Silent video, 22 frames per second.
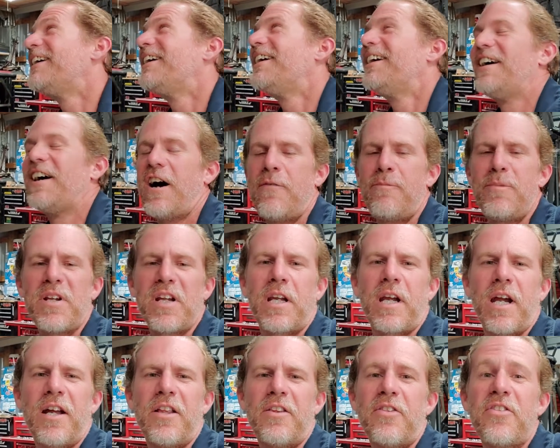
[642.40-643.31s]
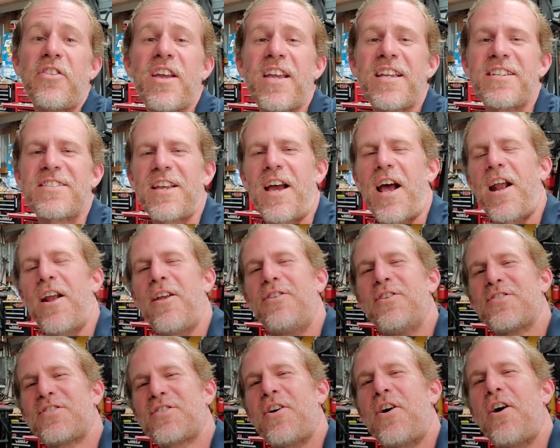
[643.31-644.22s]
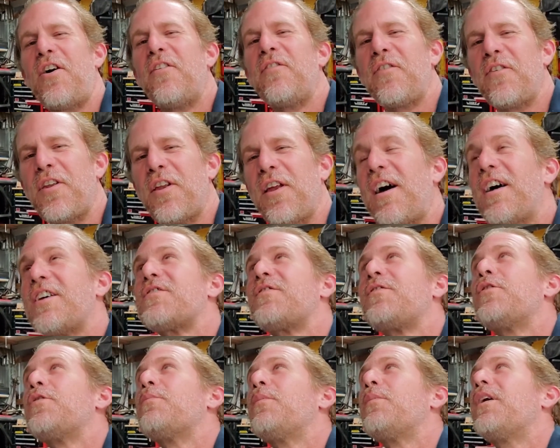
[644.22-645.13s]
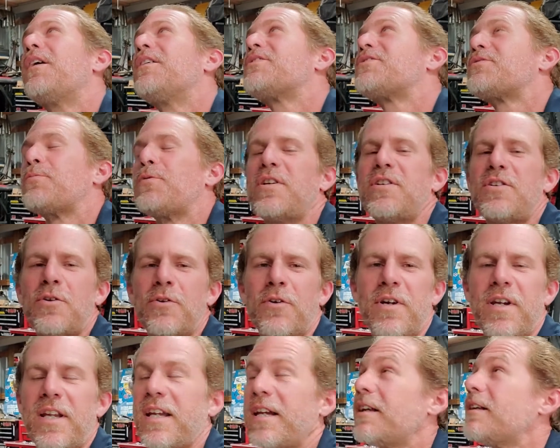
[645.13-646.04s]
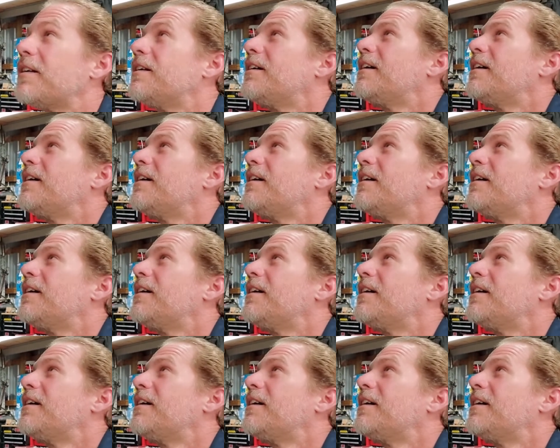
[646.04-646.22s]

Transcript: I've been cutting things out of this car for the last few months, redoing it.